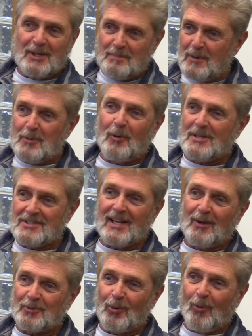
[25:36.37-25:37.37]
in Midwest
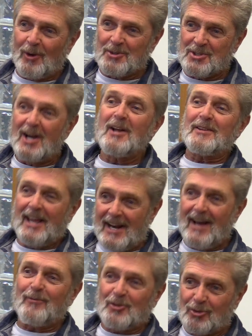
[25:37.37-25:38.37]
Outdoors that
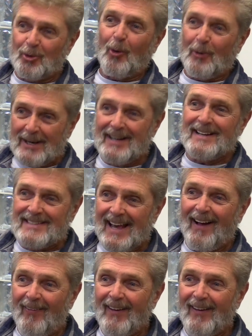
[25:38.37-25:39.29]
have a story to tell.